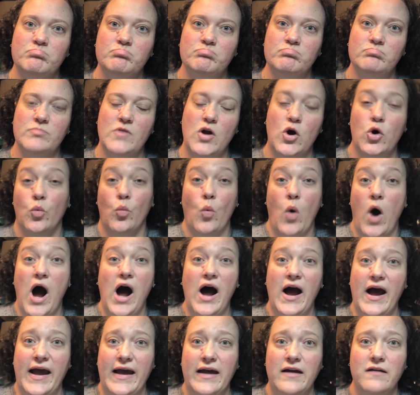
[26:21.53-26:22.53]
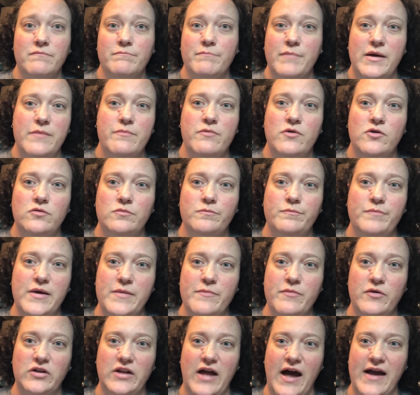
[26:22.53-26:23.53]
or why people
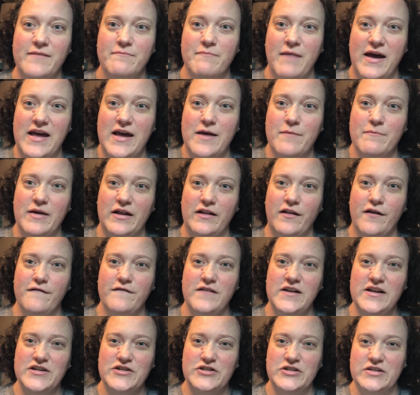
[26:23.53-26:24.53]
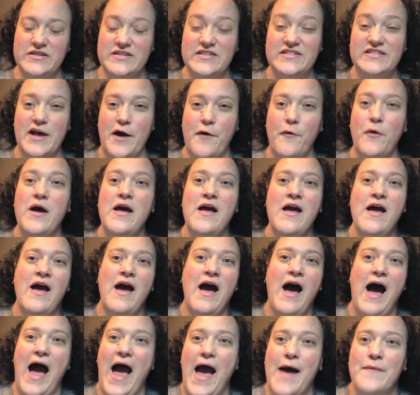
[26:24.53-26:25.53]
like making pillow finishes. So
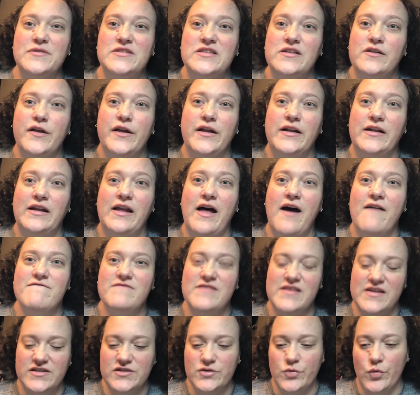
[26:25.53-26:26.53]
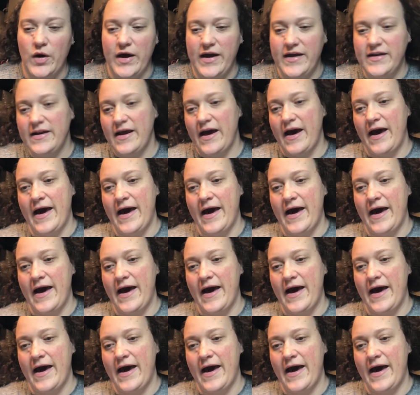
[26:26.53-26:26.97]
I absolutely love this one.